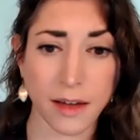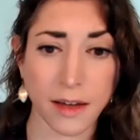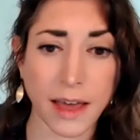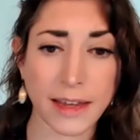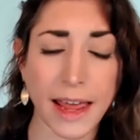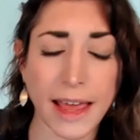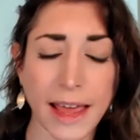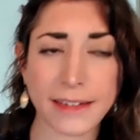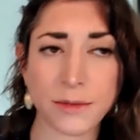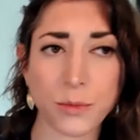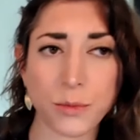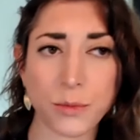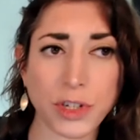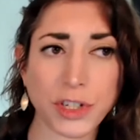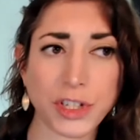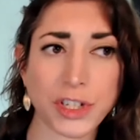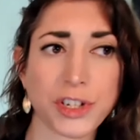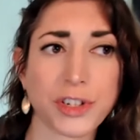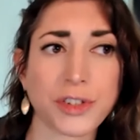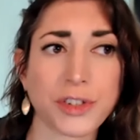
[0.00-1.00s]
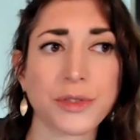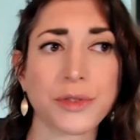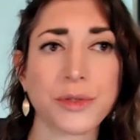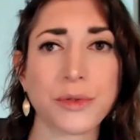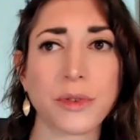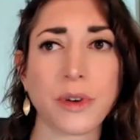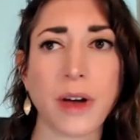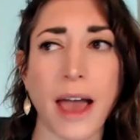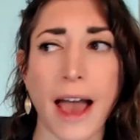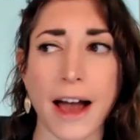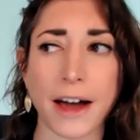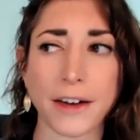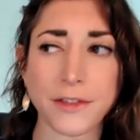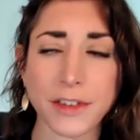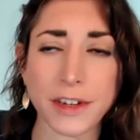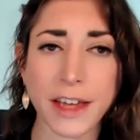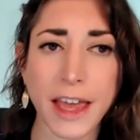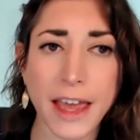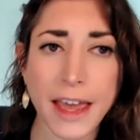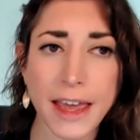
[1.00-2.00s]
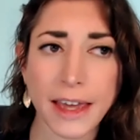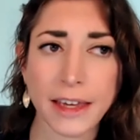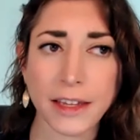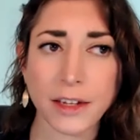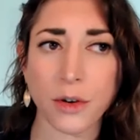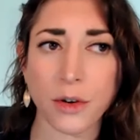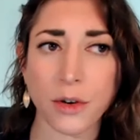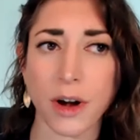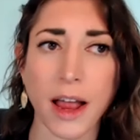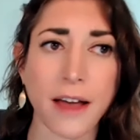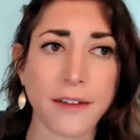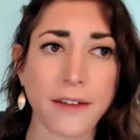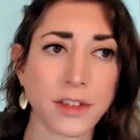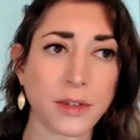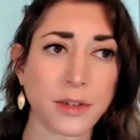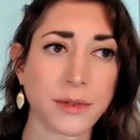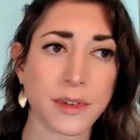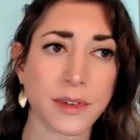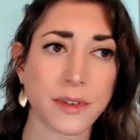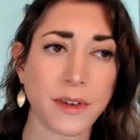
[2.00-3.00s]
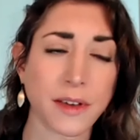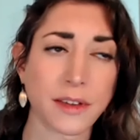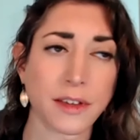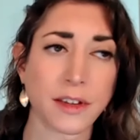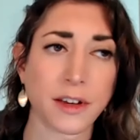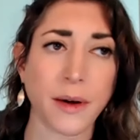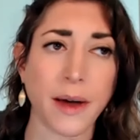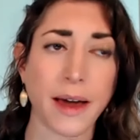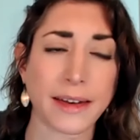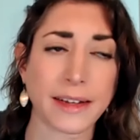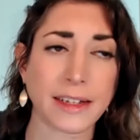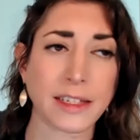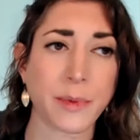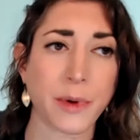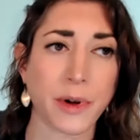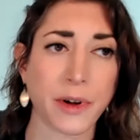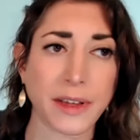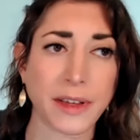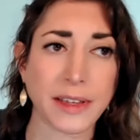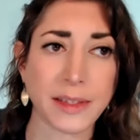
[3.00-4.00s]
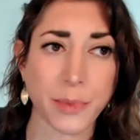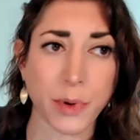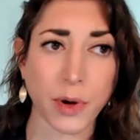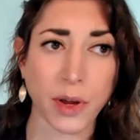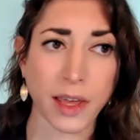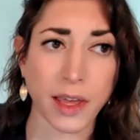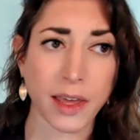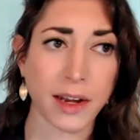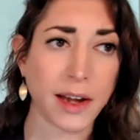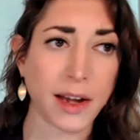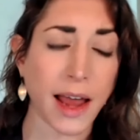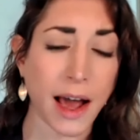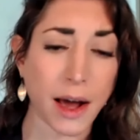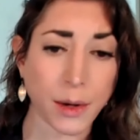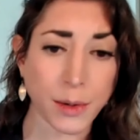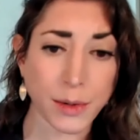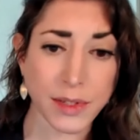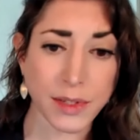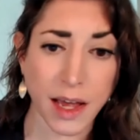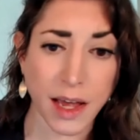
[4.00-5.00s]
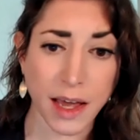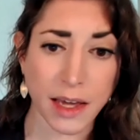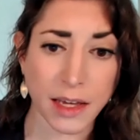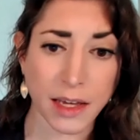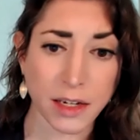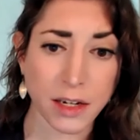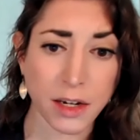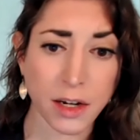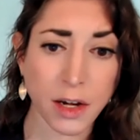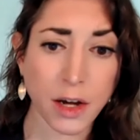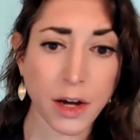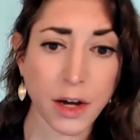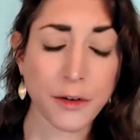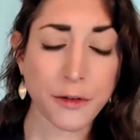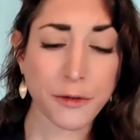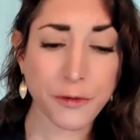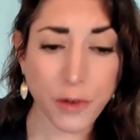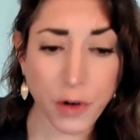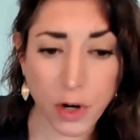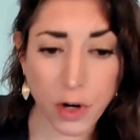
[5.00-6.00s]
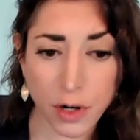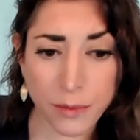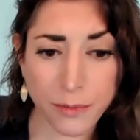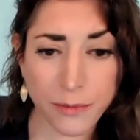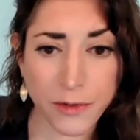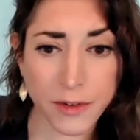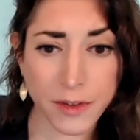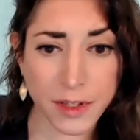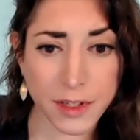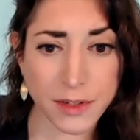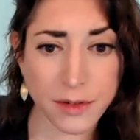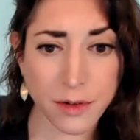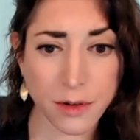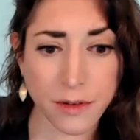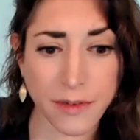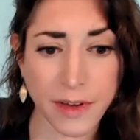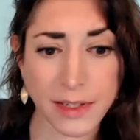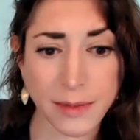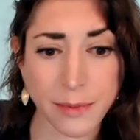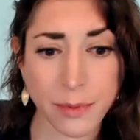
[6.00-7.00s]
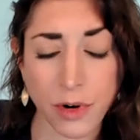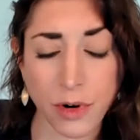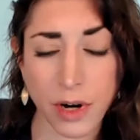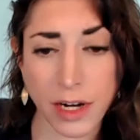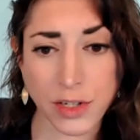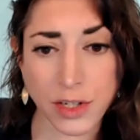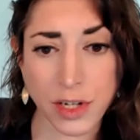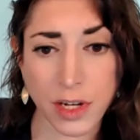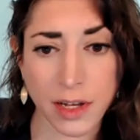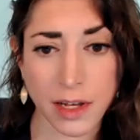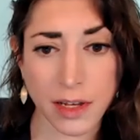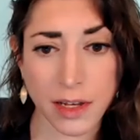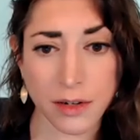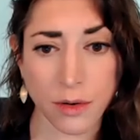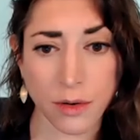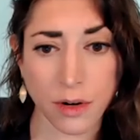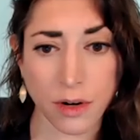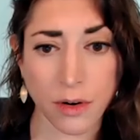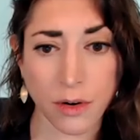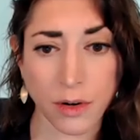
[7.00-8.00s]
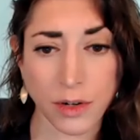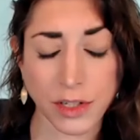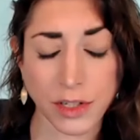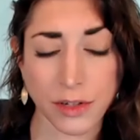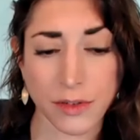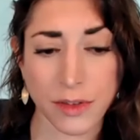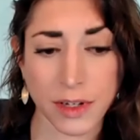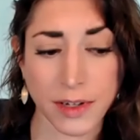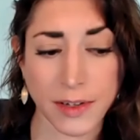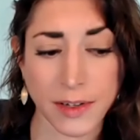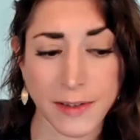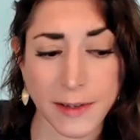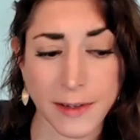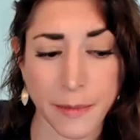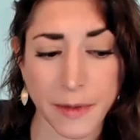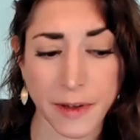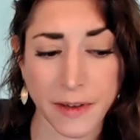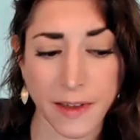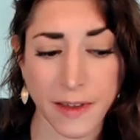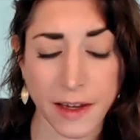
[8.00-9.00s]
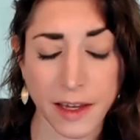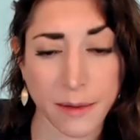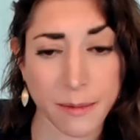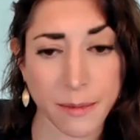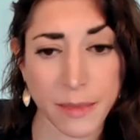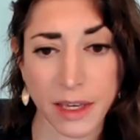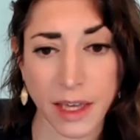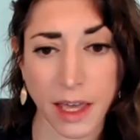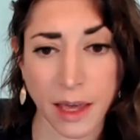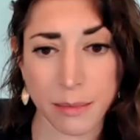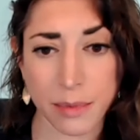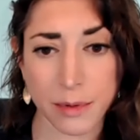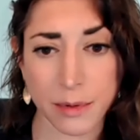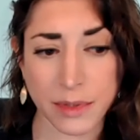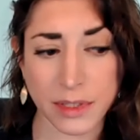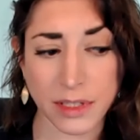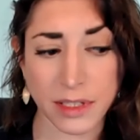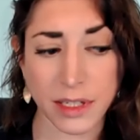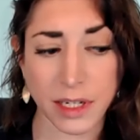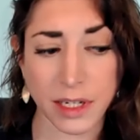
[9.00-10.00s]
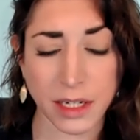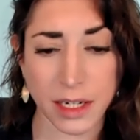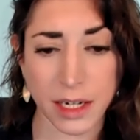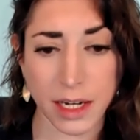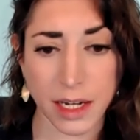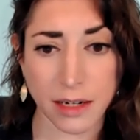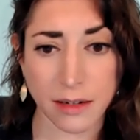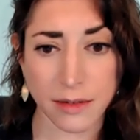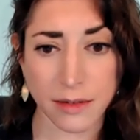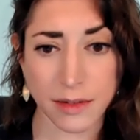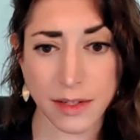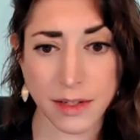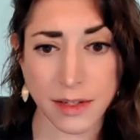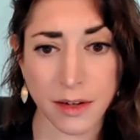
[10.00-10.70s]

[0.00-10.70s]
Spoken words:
And would you advocate, or have you, had experience bringing in an outside firm for this sort of exploration, or do you think it's something that can be capably done in-house?